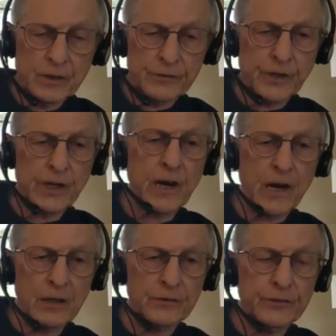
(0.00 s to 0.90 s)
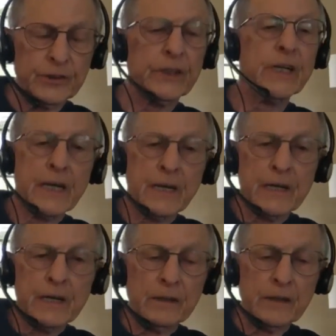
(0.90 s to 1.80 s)
psychology
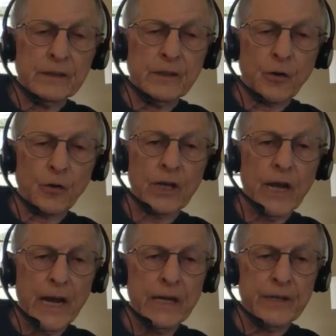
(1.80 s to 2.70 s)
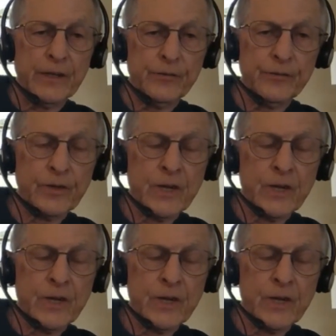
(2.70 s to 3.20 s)
in the early 80s,